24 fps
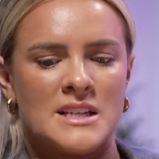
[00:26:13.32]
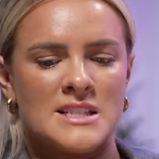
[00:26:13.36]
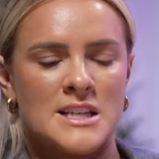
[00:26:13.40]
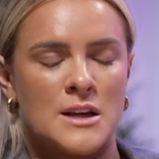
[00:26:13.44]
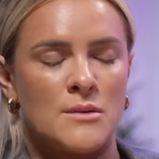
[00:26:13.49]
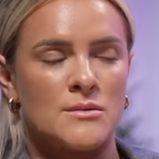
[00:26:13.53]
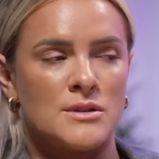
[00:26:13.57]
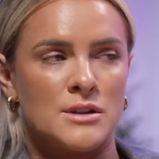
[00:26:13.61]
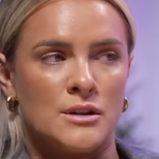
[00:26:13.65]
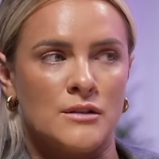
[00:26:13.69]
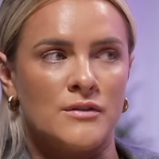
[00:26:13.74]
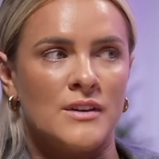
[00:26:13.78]
said it
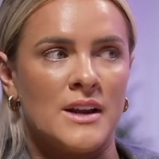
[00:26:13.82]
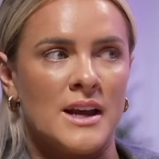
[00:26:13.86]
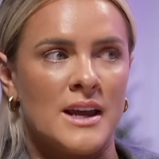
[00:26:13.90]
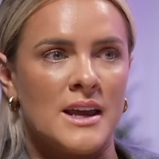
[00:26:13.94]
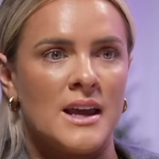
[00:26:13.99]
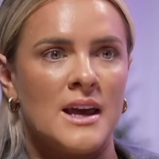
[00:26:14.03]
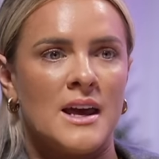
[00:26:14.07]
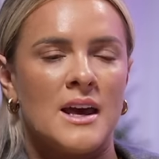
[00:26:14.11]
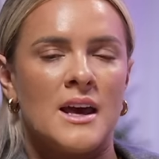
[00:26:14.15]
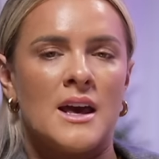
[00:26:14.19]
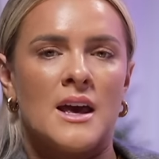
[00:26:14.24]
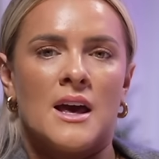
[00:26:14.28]
was lovely.
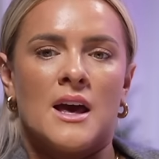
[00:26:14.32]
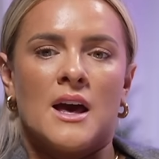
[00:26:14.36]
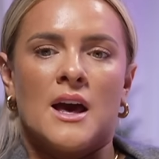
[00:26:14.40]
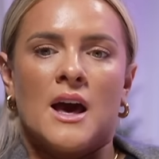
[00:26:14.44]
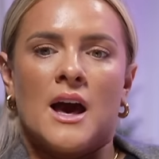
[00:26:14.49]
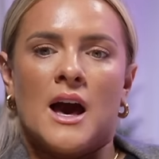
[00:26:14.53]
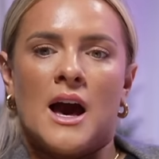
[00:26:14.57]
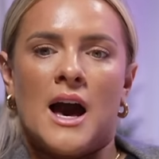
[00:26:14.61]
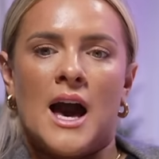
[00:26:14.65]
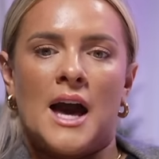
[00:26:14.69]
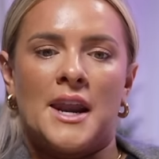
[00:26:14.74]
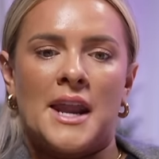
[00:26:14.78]

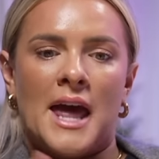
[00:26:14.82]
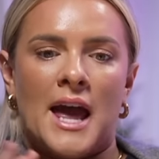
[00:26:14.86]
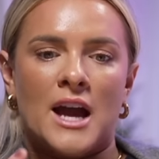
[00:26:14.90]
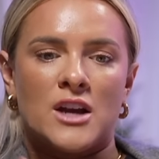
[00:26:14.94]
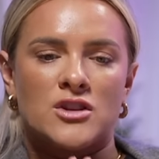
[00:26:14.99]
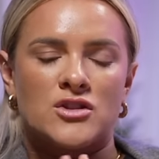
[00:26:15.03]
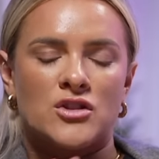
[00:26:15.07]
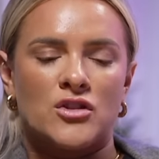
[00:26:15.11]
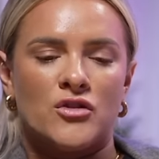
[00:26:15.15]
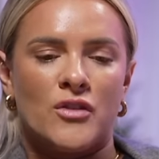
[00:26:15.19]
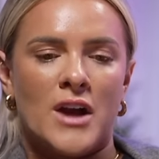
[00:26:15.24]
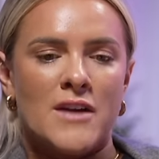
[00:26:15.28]
I had
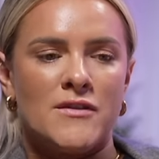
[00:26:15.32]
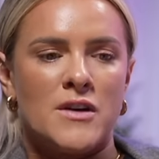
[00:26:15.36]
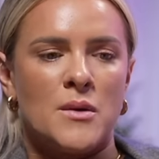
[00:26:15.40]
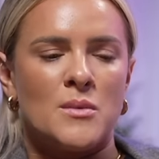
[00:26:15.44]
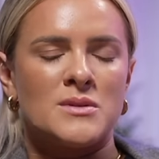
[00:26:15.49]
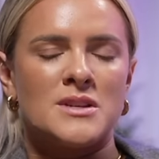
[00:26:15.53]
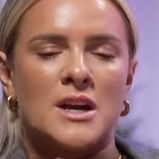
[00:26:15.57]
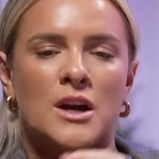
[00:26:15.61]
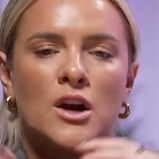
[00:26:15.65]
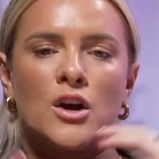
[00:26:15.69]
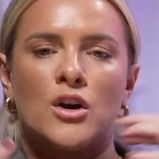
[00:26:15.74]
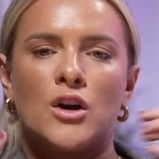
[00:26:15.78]
extra gravy. It was
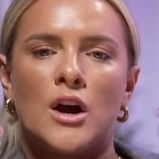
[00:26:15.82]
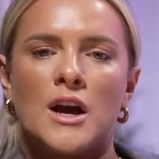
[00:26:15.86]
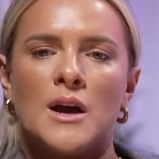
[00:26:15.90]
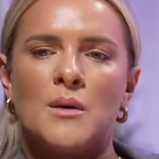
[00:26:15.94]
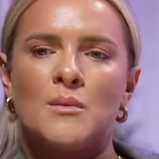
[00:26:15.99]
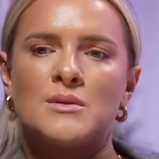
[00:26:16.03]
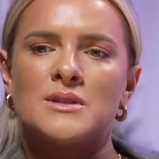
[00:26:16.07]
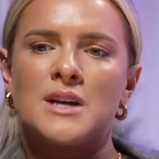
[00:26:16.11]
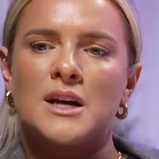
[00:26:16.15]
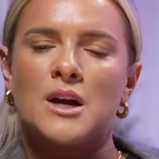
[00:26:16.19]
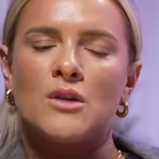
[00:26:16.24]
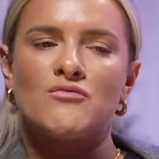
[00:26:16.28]

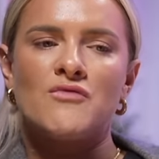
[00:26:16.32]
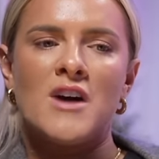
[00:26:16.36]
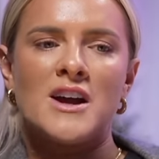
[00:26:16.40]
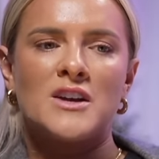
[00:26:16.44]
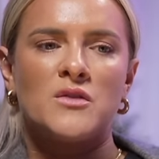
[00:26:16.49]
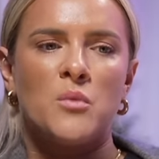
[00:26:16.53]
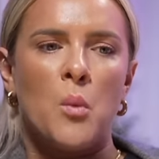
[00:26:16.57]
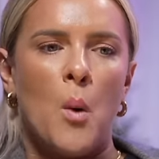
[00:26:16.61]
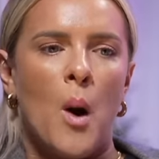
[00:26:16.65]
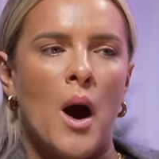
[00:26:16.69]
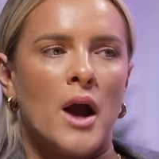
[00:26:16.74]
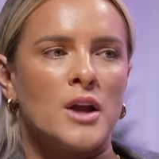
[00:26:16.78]
like a red
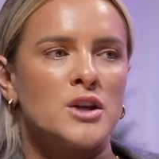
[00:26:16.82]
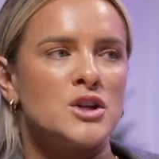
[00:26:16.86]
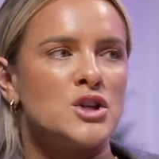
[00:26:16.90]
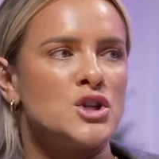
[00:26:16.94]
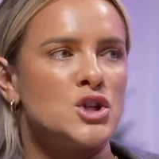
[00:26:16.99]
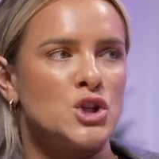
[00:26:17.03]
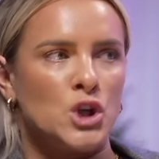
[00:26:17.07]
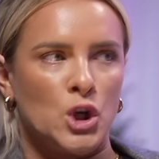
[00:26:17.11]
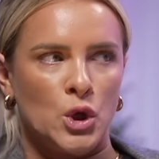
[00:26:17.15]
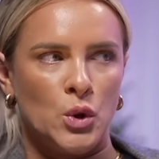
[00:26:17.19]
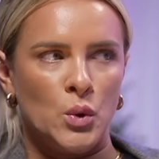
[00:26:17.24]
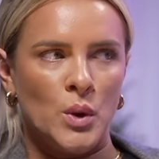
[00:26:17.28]
wine
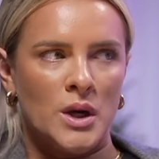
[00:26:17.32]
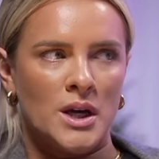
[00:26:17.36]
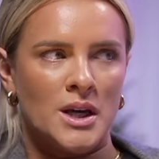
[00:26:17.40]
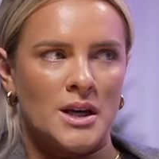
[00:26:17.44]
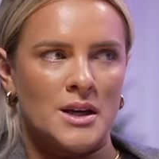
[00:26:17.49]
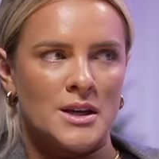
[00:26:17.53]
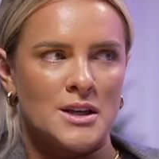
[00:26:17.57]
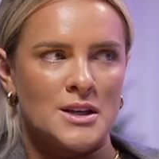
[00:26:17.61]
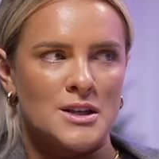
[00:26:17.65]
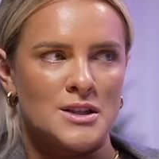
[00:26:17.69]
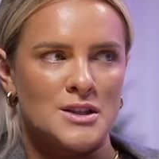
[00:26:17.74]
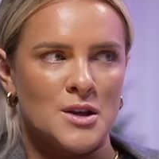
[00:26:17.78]
jus.
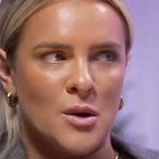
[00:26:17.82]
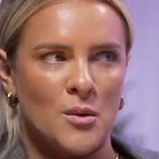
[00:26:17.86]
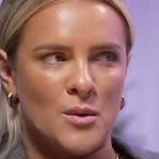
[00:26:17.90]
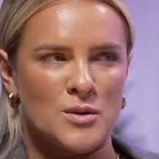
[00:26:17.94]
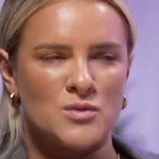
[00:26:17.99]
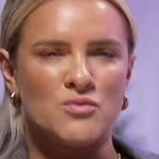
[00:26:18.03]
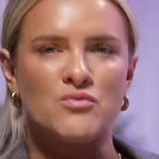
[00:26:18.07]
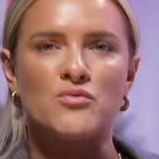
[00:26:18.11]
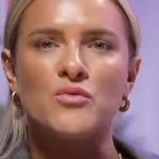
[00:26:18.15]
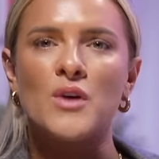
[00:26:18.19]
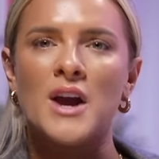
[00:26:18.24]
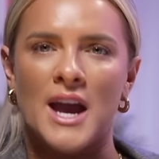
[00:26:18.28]
So it was
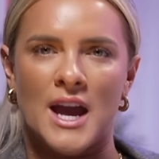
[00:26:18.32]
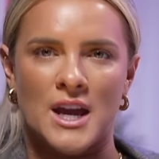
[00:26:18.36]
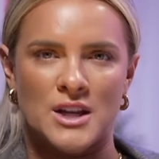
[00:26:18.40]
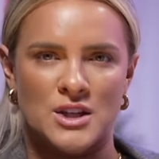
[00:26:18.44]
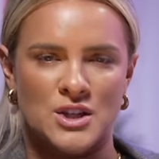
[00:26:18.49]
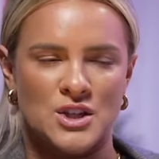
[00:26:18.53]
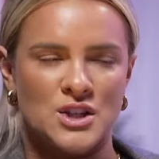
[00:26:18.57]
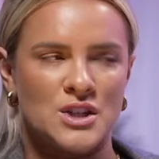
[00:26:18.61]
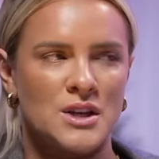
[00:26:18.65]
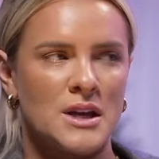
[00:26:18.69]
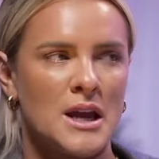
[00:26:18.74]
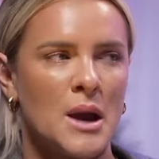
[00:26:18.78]

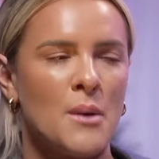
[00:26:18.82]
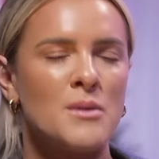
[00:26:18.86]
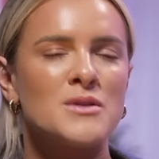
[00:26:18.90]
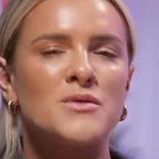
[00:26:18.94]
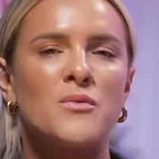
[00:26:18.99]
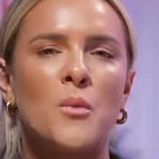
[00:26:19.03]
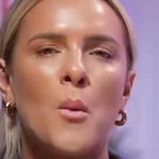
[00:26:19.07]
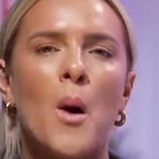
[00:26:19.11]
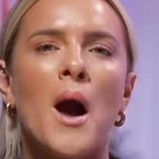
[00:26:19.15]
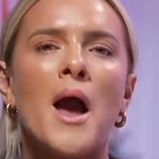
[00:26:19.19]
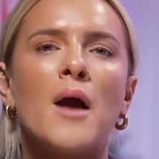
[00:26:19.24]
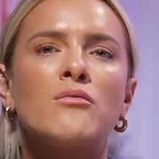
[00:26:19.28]
rich. It was
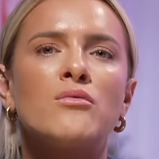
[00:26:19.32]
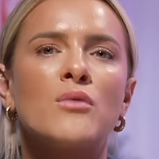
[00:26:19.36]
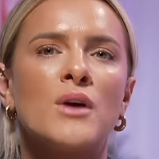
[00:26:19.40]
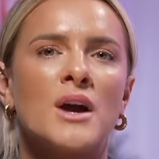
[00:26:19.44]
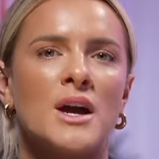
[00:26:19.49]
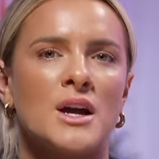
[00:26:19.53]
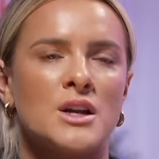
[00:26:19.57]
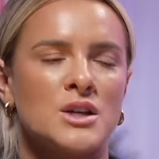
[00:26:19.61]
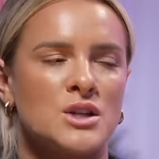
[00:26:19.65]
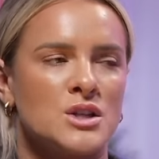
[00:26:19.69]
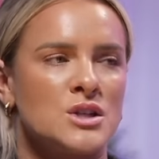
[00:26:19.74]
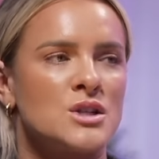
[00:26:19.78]
quite a
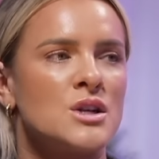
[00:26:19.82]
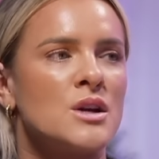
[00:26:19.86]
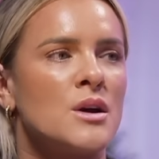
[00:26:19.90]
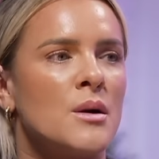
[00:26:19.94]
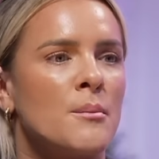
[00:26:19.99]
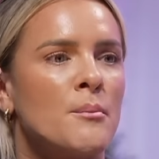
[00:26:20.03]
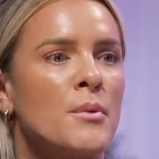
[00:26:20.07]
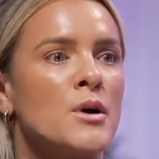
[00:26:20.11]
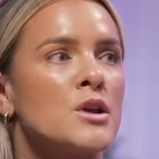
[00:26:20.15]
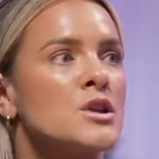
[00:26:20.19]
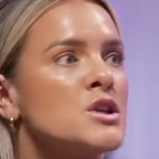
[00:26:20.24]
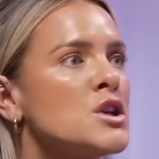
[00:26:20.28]
rich...
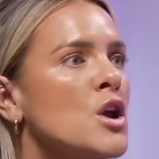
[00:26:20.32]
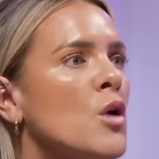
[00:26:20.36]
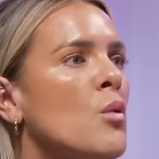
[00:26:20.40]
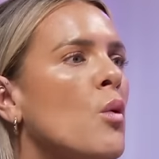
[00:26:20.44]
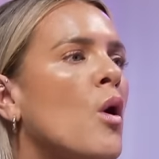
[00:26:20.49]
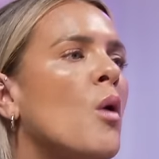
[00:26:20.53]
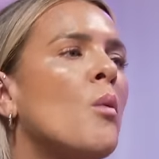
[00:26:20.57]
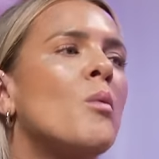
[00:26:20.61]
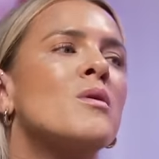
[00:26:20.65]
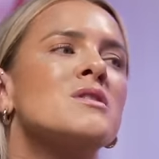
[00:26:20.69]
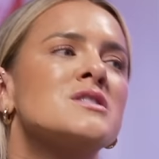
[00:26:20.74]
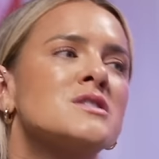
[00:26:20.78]
But do you know
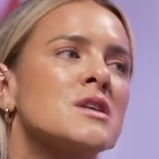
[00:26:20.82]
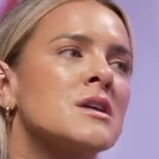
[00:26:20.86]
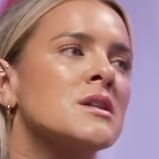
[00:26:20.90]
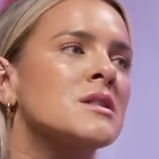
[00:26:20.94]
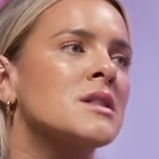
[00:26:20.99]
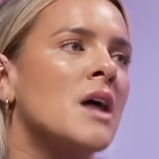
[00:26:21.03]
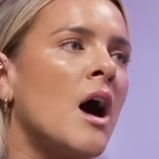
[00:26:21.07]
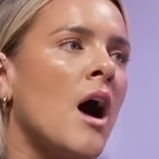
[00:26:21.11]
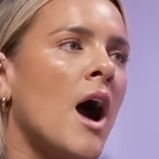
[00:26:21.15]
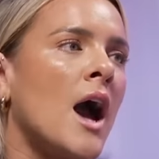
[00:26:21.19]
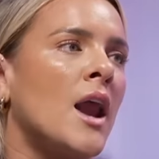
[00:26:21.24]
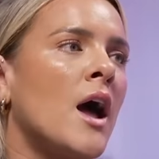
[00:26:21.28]
what was the
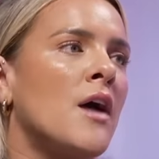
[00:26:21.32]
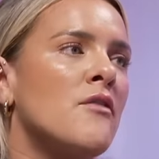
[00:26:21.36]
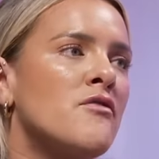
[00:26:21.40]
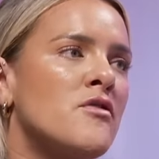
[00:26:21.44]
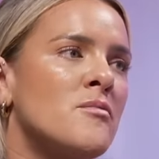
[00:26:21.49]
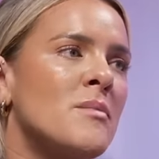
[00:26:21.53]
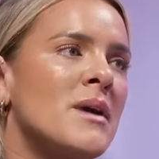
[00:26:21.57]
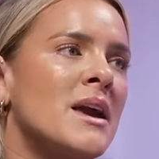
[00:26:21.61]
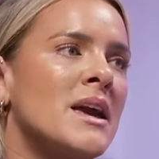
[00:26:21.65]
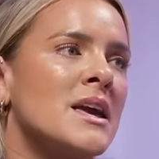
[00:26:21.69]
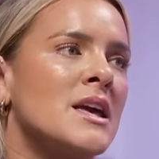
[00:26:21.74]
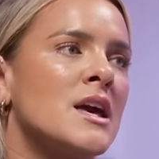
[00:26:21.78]
highlight for
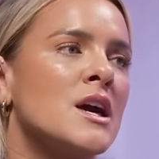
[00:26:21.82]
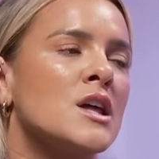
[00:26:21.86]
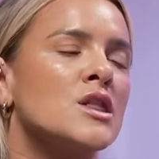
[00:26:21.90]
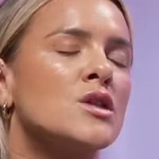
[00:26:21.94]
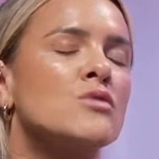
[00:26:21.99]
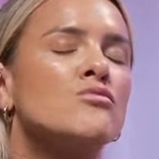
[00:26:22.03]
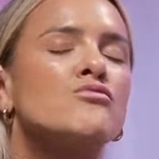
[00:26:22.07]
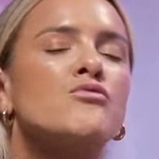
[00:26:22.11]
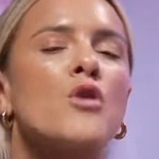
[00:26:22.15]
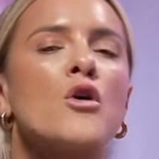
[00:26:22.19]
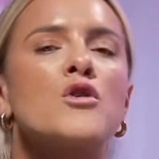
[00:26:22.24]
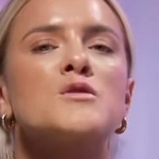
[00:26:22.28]
me? The
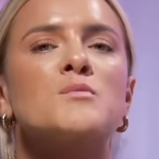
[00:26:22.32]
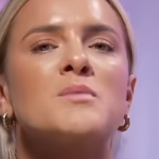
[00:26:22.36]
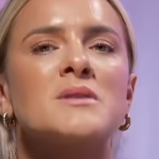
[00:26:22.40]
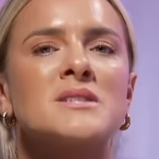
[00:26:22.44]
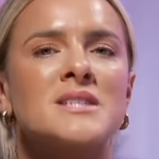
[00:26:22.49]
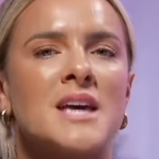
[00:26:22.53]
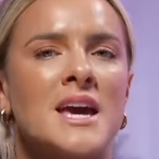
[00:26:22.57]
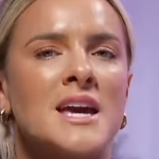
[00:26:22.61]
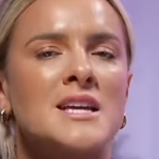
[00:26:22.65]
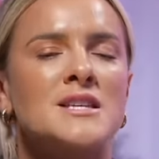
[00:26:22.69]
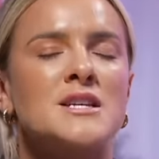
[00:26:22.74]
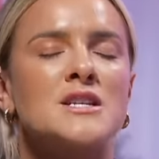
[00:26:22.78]
roast
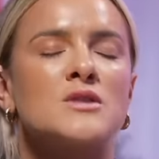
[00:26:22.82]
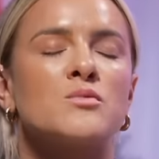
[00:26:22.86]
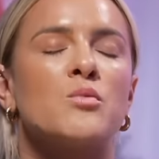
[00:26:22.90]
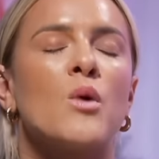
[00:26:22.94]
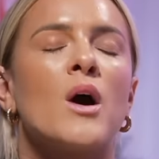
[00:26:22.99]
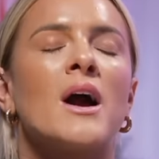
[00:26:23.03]
potatoes were